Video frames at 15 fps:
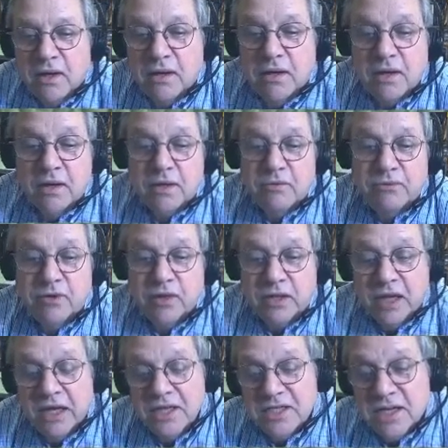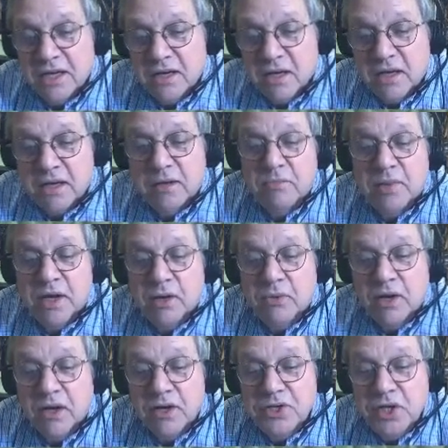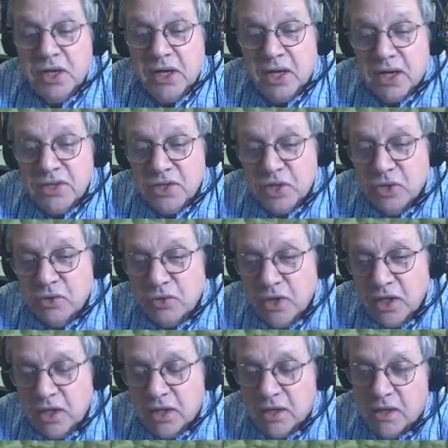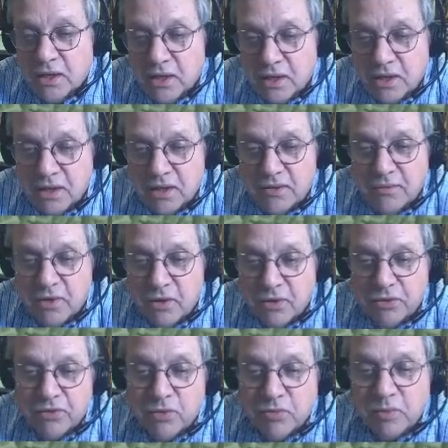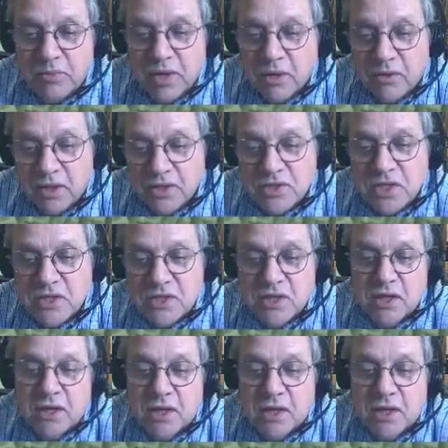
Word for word: Uh, Frontline uh, Bioenergy has a unique uh, autothermal pyrolysis